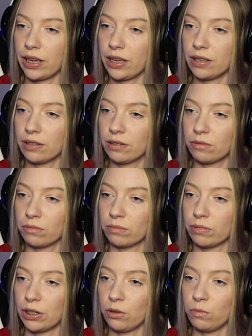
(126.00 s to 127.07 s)
Okay.
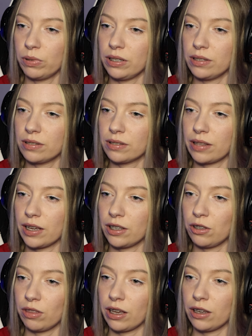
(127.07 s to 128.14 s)
Reload, please. Thank
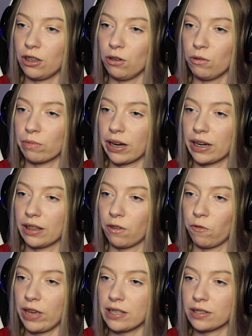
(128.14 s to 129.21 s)
you. Thank you. Right in the
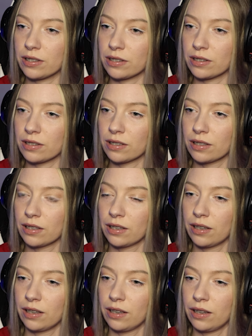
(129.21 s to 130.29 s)
face.
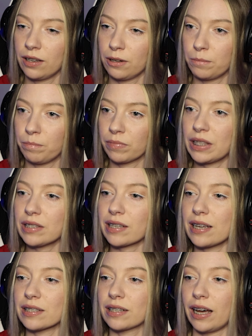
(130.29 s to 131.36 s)
This
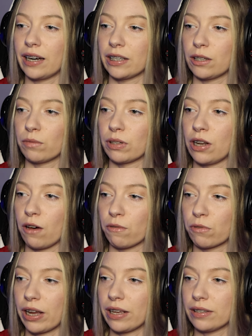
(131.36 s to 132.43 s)
guy's got to give
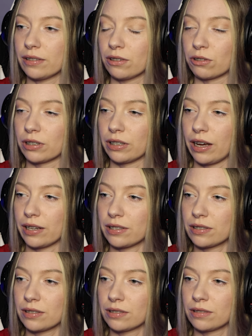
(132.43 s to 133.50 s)
enough, right? Or a
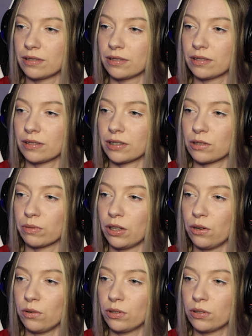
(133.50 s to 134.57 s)
lot. Let's
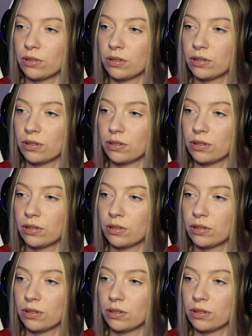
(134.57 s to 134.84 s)
reload.